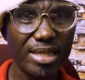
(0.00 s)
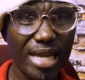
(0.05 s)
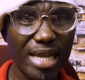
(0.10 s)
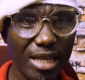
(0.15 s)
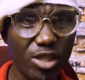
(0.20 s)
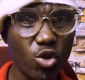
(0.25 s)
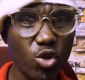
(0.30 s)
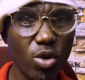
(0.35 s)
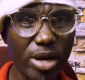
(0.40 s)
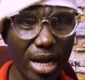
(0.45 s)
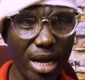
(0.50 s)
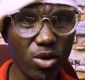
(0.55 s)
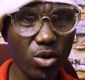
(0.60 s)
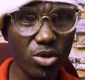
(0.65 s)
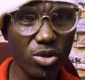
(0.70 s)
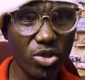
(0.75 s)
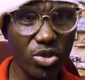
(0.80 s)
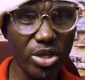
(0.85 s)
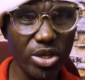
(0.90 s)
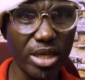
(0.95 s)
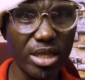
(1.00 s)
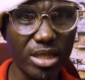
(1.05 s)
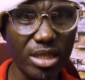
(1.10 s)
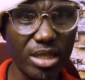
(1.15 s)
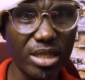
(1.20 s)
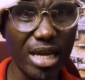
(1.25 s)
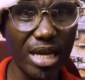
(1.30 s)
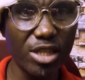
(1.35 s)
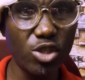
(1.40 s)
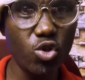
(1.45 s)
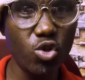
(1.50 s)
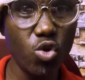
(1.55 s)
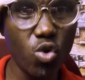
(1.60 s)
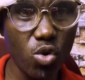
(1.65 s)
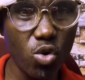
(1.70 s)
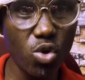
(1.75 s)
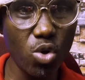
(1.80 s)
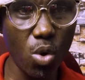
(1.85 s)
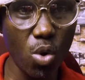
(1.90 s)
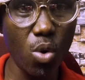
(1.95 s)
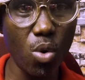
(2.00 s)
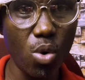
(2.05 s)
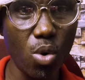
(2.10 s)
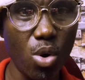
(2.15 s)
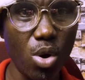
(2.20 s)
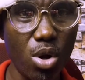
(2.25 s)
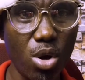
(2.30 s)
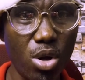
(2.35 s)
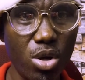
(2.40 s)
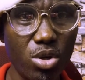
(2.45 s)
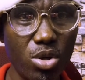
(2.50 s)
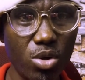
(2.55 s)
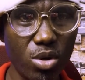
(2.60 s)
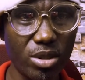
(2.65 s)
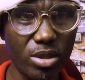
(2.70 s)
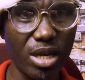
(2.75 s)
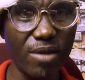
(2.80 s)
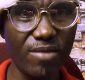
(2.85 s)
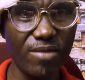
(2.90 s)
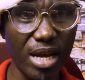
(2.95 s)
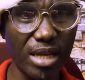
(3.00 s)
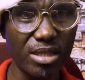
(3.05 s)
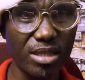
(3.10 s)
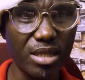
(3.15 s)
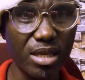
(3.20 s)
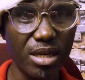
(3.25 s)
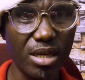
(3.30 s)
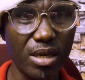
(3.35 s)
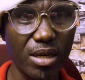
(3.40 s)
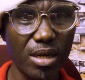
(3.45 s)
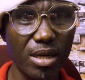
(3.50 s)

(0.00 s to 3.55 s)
that you cannot train, that you know yourself that